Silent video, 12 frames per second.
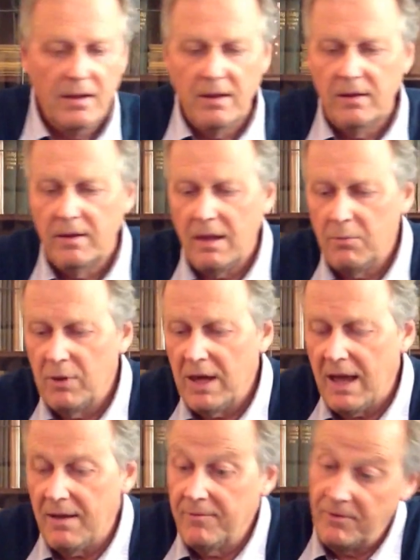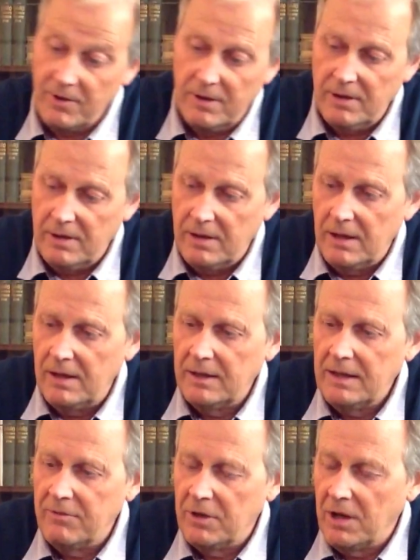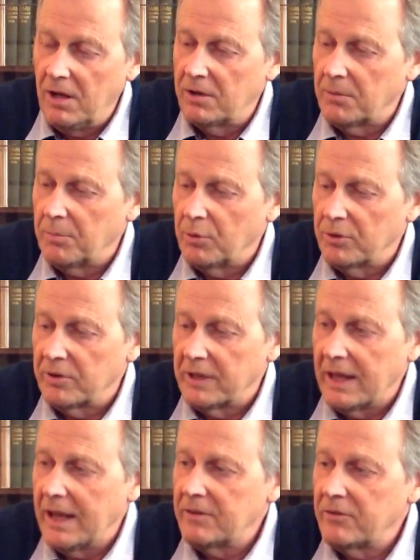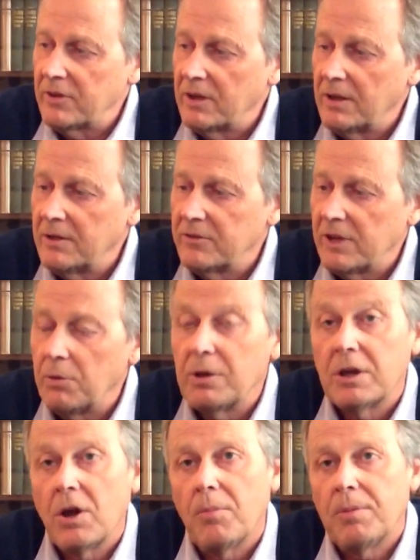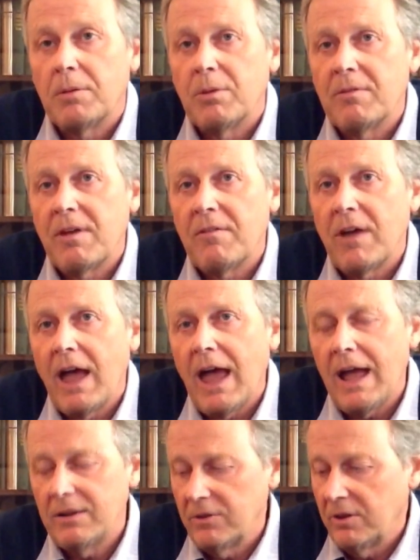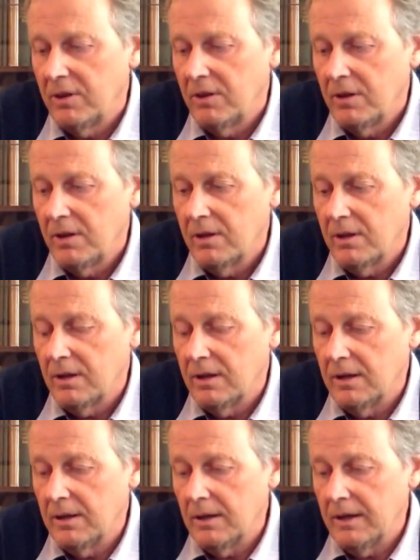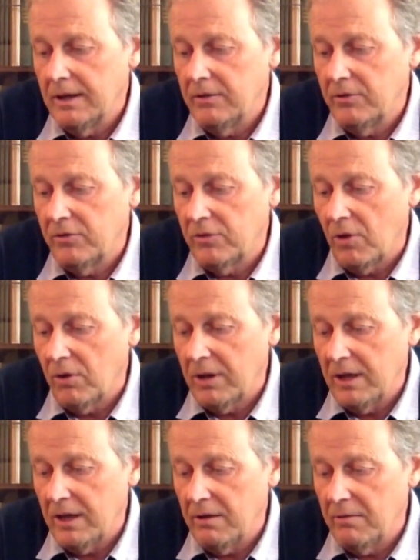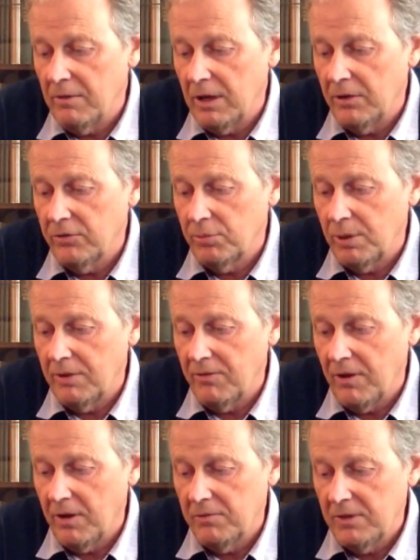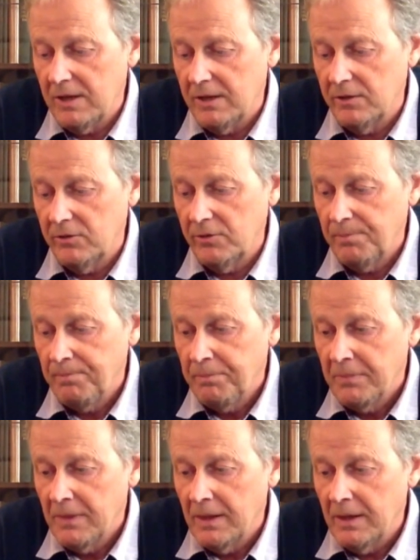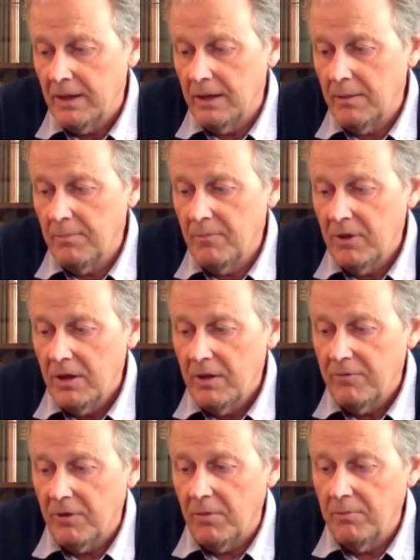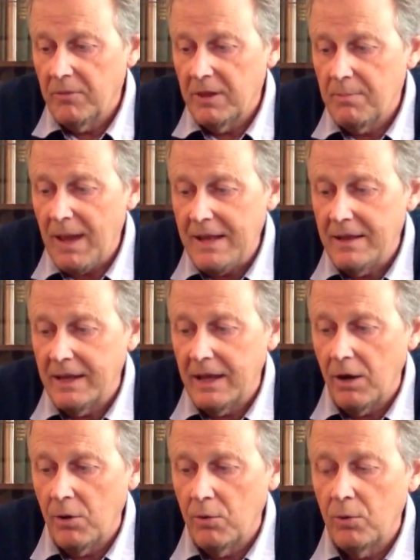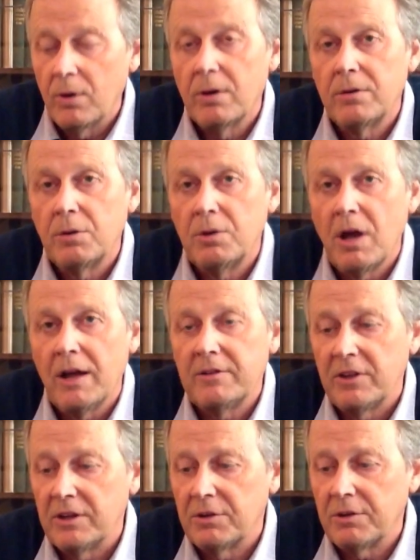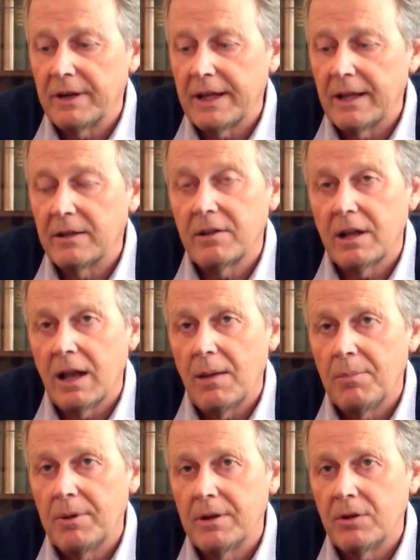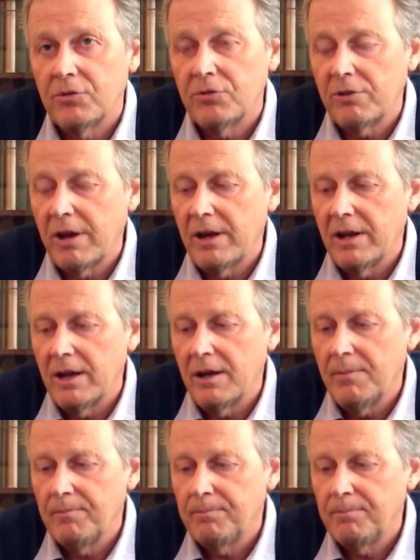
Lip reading: Then we have an even harder book to get. It's the only copy we've ever had in stock here in the last 25 years, from the Bendigo United Cricket Club in Australia,